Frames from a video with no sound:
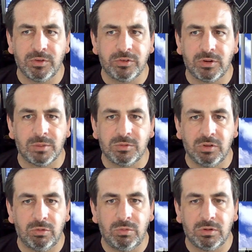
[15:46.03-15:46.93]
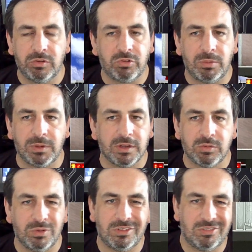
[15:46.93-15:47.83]
Virtua Cop 2 on the
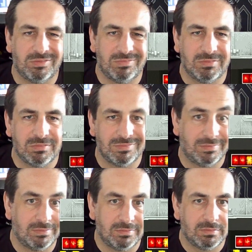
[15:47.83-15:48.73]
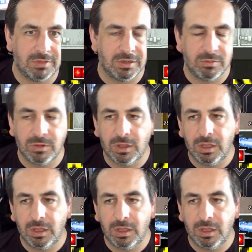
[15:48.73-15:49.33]
Dreamcast, which, yeah.